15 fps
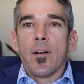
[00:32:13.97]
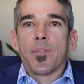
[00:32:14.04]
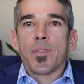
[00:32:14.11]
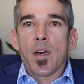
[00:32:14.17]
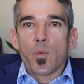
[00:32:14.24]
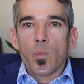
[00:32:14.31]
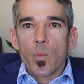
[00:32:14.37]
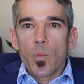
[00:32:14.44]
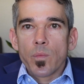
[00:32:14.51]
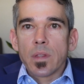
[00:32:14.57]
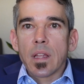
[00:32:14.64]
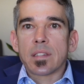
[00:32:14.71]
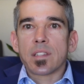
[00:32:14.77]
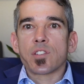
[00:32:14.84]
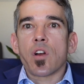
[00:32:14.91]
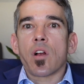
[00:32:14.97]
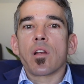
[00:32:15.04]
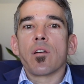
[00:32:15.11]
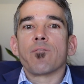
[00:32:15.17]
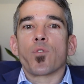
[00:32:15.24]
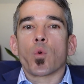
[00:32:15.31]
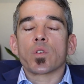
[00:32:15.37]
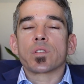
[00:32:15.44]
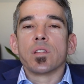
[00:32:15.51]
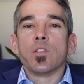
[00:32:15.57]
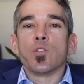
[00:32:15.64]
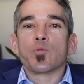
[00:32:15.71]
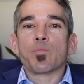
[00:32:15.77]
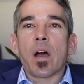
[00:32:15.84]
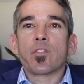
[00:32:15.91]
then let's start enforcing
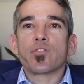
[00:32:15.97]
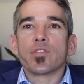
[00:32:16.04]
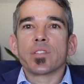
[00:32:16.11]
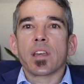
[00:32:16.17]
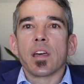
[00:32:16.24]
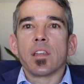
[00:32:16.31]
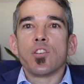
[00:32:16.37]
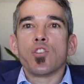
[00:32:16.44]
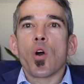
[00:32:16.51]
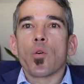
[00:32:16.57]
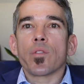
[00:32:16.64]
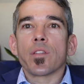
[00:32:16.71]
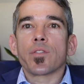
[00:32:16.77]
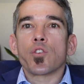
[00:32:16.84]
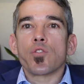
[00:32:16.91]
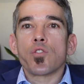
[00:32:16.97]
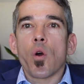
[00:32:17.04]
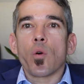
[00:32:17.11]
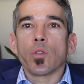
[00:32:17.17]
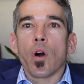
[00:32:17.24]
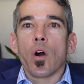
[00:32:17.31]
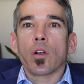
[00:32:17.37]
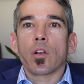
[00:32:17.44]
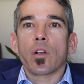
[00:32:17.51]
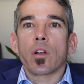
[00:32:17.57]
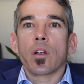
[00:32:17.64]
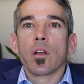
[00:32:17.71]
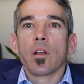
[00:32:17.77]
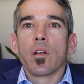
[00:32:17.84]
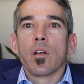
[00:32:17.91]
those boundaries again and know that they're no
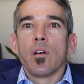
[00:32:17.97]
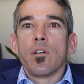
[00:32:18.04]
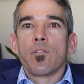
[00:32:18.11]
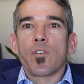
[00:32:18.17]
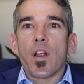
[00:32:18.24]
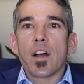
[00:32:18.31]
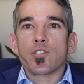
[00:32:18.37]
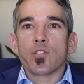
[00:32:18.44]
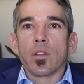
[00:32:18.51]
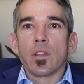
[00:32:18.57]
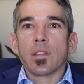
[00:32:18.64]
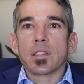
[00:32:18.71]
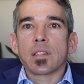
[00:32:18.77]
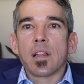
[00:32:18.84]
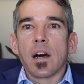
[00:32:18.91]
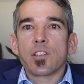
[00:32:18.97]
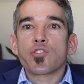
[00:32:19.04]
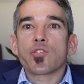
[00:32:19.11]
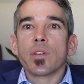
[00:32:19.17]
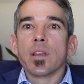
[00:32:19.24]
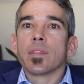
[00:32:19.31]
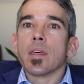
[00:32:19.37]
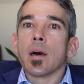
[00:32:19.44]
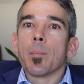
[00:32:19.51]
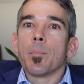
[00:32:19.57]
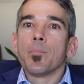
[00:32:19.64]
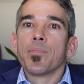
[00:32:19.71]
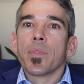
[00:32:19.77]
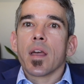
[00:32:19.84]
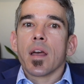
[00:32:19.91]
longer fragile, and let's not treat
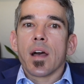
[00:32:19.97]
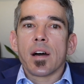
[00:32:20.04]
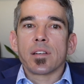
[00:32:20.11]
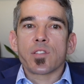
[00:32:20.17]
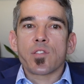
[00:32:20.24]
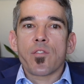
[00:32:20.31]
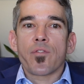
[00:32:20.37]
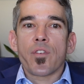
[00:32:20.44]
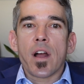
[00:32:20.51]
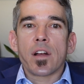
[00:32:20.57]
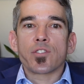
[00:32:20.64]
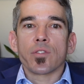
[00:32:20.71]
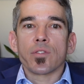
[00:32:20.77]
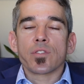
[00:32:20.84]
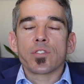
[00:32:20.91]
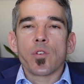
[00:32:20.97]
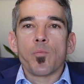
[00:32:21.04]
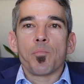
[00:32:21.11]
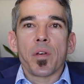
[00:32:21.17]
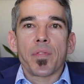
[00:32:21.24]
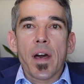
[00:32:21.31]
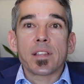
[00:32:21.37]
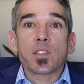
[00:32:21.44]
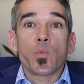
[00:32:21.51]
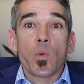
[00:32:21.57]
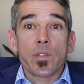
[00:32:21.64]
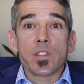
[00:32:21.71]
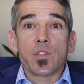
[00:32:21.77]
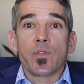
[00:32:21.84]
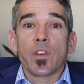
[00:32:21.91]
them as they're fragile. So, but that's where
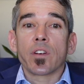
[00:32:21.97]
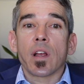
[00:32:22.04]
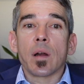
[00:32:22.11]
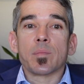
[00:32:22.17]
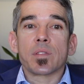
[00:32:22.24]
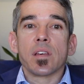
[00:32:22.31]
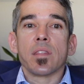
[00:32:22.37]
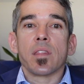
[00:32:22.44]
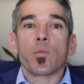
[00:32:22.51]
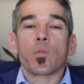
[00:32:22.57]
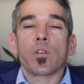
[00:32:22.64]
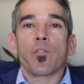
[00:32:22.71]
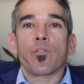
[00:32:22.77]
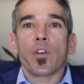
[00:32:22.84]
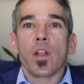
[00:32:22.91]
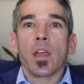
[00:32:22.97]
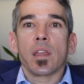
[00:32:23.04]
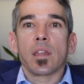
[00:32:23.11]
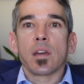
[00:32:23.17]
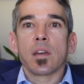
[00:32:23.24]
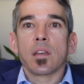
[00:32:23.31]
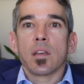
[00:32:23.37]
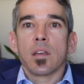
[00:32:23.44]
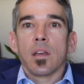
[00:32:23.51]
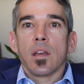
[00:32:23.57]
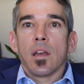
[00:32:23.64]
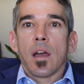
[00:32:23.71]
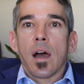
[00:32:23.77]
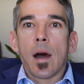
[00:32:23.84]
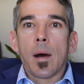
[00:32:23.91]
this fear comes in, that we're afraid
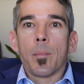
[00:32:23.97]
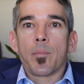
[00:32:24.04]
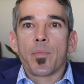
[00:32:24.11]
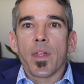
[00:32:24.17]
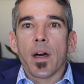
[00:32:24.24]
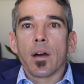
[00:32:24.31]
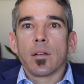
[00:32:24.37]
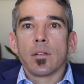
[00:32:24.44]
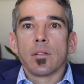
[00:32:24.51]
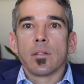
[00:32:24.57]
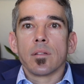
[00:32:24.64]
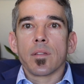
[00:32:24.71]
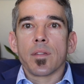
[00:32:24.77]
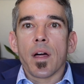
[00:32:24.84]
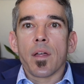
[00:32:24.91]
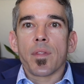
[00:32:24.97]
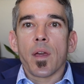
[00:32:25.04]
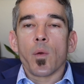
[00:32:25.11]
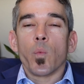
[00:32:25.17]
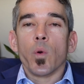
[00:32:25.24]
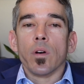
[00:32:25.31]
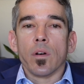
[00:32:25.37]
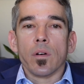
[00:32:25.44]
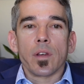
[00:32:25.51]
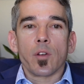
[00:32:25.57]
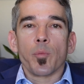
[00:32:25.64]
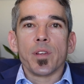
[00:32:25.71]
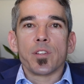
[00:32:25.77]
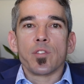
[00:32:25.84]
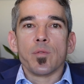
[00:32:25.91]
that
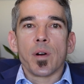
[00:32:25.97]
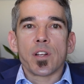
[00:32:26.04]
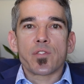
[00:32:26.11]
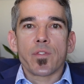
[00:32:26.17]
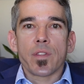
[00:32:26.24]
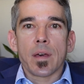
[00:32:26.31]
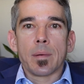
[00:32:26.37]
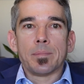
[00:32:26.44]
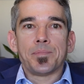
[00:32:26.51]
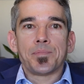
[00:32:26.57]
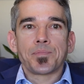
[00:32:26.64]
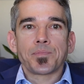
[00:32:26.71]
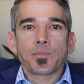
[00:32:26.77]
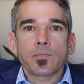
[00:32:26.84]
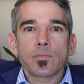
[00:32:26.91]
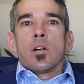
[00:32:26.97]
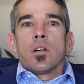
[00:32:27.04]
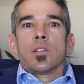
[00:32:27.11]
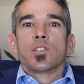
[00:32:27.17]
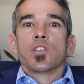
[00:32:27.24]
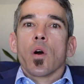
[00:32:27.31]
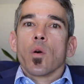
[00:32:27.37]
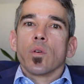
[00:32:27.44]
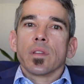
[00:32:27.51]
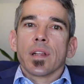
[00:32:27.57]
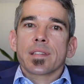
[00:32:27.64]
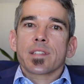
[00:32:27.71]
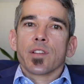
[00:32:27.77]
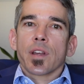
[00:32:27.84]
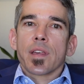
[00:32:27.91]
it'll be too much for them. So
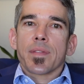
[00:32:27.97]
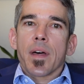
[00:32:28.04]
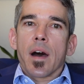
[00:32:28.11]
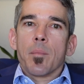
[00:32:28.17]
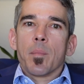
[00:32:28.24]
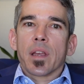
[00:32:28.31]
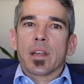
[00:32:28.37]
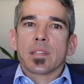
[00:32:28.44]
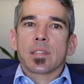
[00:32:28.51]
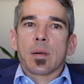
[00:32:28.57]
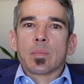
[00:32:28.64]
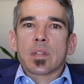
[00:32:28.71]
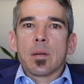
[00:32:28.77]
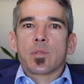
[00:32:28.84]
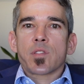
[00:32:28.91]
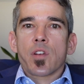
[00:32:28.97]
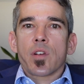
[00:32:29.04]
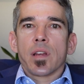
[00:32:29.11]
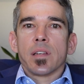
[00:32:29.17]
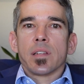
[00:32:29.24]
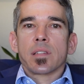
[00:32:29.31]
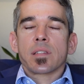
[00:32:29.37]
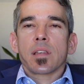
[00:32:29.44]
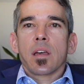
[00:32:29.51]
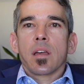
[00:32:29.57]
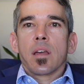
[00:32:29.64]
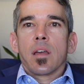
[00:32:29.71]
let's look at that, because sometimes there is